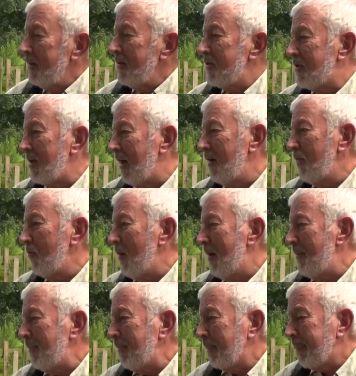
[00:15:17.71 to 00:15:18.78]
So
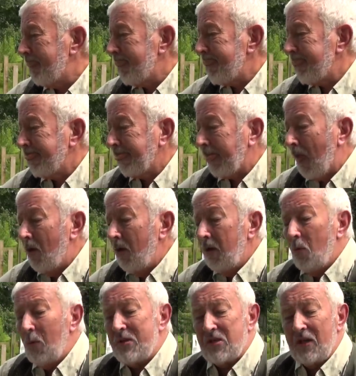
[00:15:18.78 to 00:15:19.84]
um,
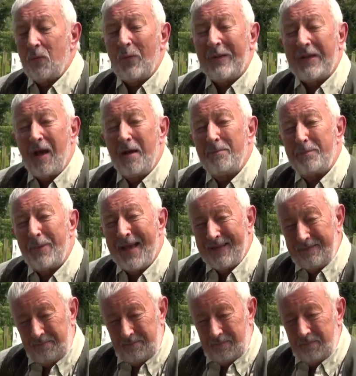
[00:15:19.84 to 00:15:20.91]
we said we'd come
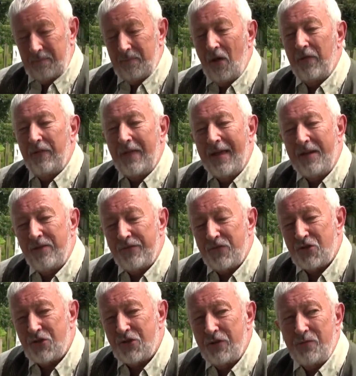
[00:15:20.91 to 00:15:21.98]
back at the end of the
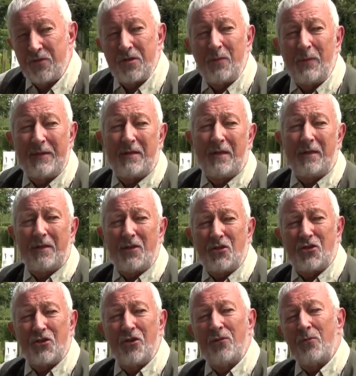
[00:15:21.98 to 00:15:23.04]
shoot. So we did this
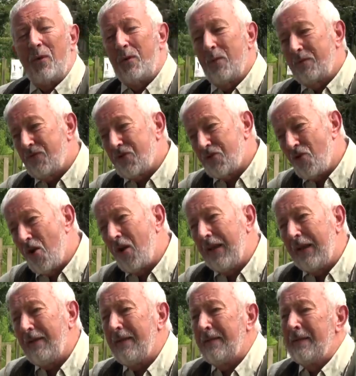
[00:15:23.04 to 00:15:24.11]
shoot, we were
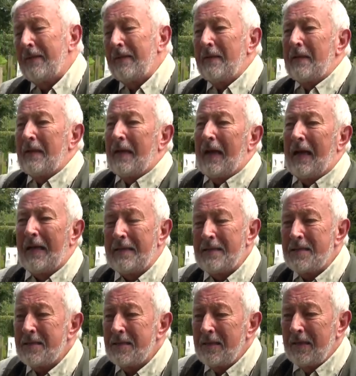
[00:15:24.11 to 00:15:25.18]
trolling
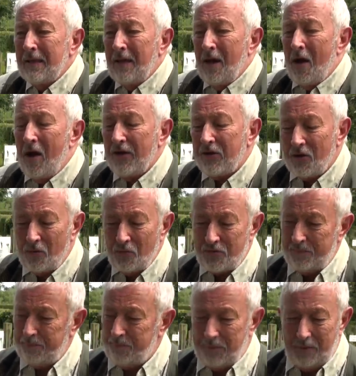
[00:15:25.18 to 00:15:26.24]
and I caught
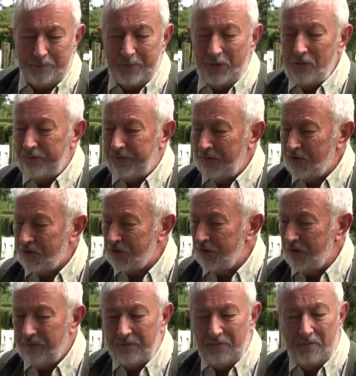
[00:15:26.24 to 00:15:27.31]
a, a bluefin
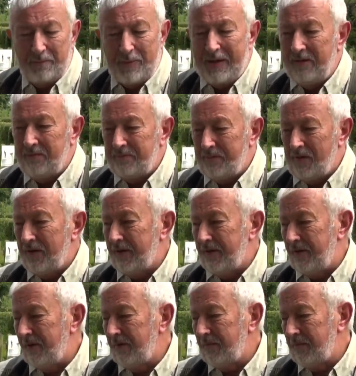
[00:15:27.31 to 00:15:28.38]
tuna about, I
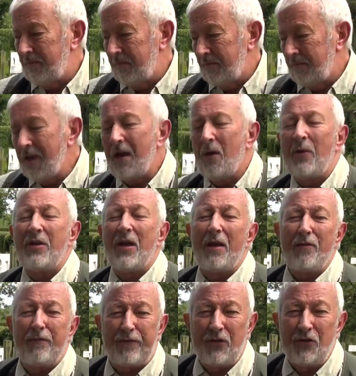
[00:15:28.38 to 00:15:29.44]
don't know, no, a
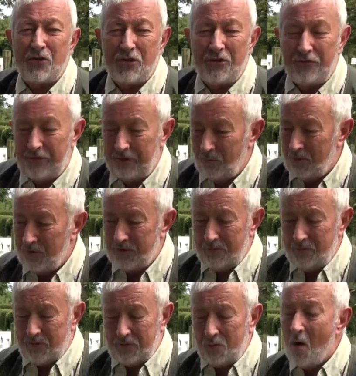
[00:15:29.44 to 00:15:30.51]
yellowfin tuna it was.
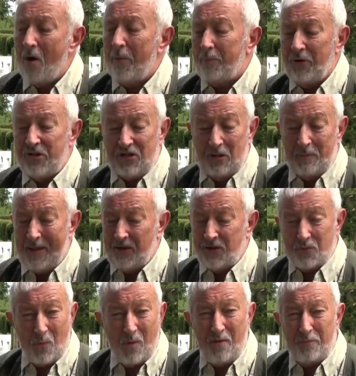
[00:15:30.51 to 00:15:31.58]
It was quite pretty, about
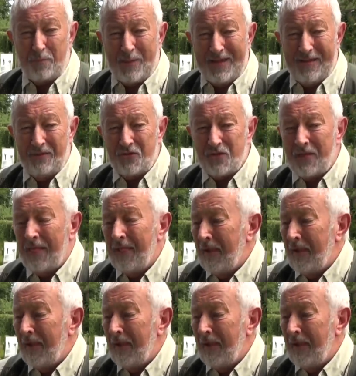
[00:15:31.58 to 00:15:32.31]
12 pounds.